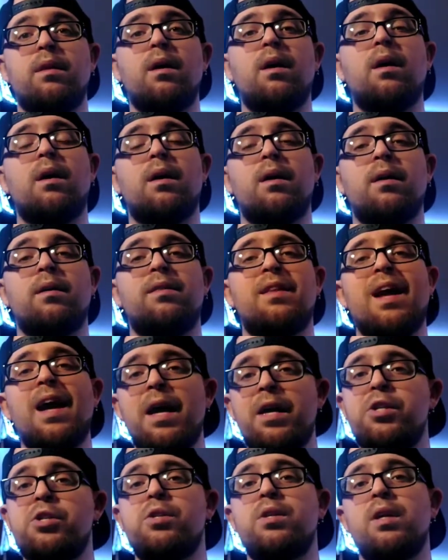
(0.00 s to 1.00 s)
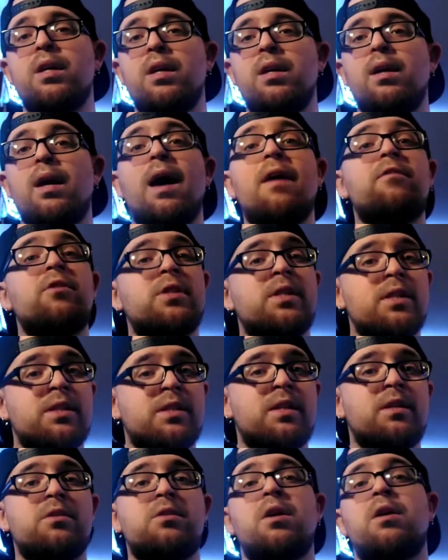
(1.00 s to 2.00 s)
the HD, ever since
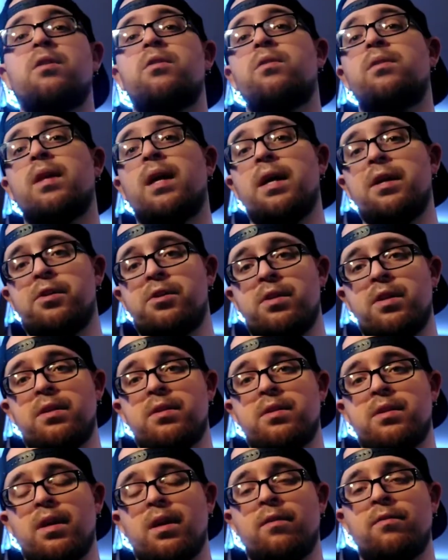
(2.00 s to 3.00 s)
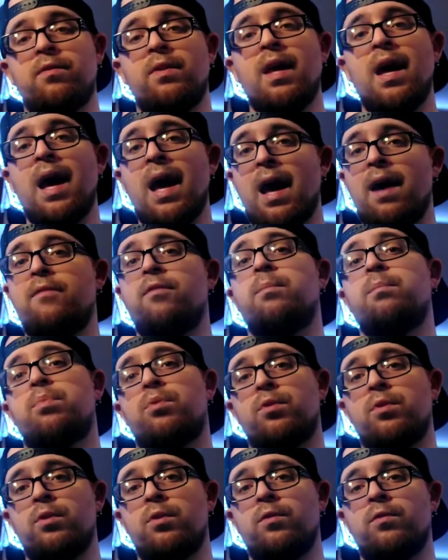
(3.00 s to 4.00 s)
they started doing the HD stuff, they have
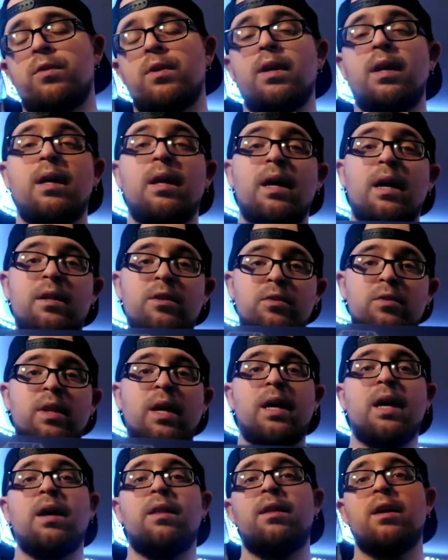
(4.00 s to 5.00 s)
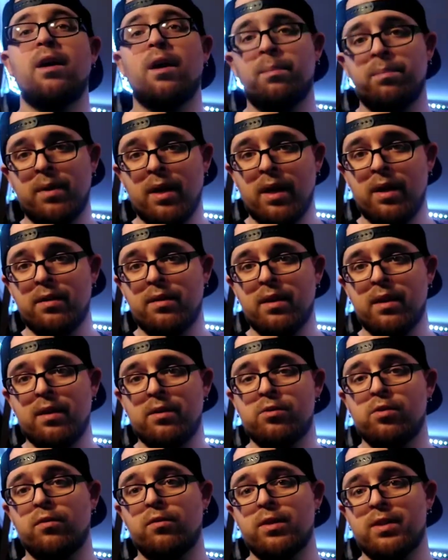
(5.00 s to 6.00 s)
improved. And I do like how they update
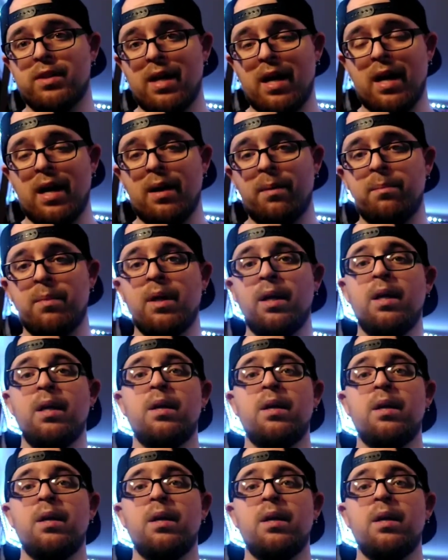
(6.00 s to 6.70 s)
things over time.